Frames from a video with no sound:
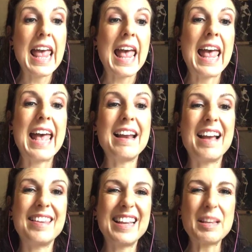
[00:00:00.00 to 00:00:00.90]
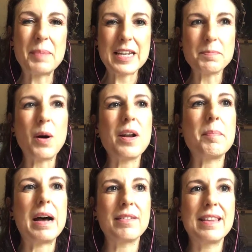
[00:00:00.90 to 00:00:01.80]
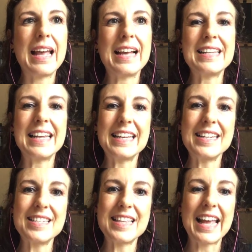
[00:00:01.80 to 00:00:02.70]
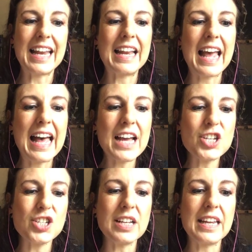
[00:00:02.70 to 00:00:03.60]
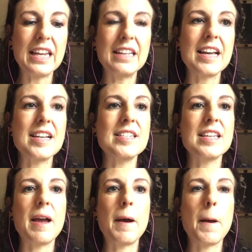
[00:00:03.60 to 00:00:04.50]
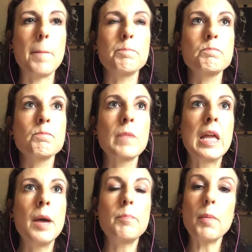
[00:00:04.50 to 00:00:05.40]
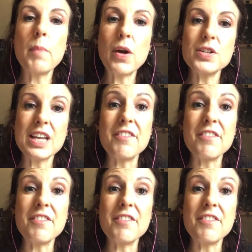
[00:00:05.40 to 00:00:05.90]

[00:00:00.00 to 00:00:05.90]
and I think the best part about that is that it actually does promote a